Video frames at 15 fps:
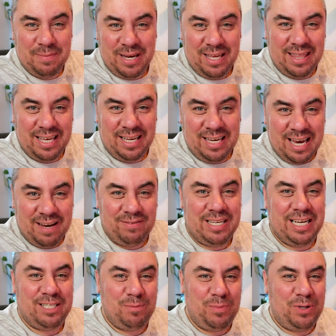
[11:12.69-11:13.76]
you might think you have
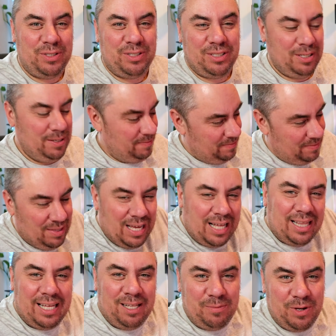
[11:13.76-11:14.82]
dead spots,
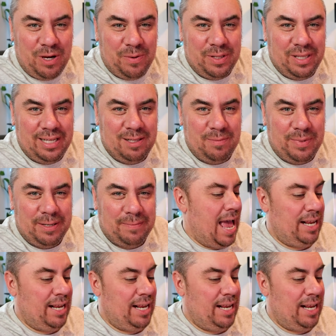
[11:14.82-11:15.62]
that'll help you out a little bit.